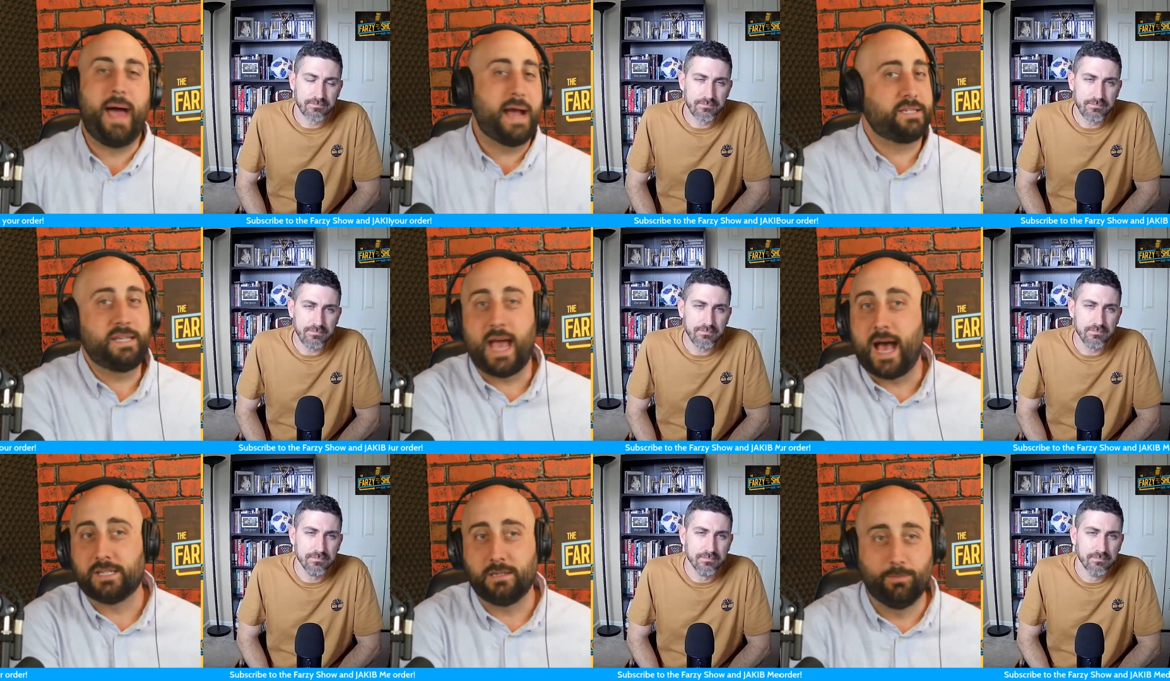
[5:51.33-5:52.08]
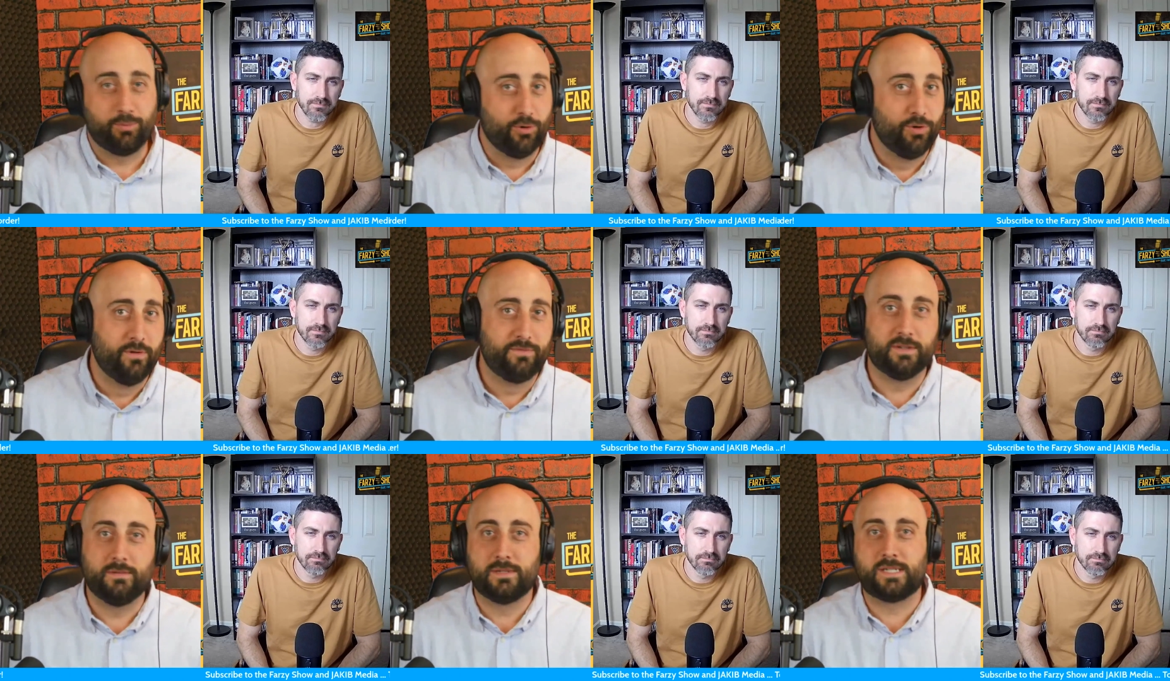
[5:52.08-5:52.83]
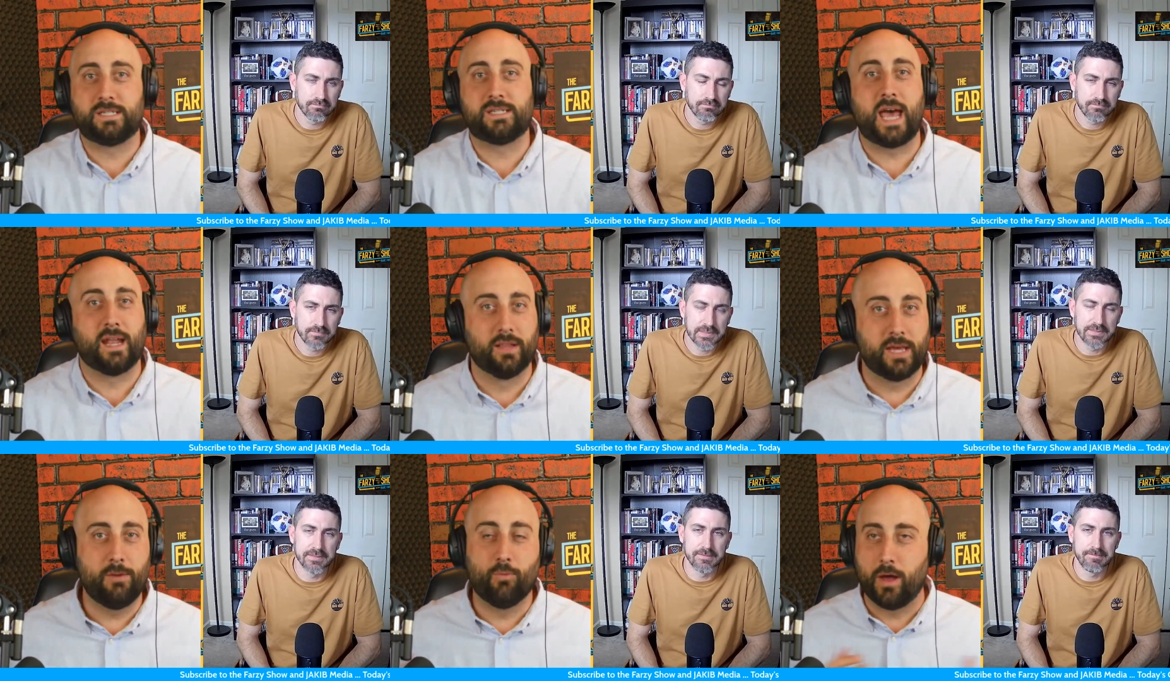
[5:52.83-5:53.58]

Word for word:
Speaker 1: Maxey has improved steadily.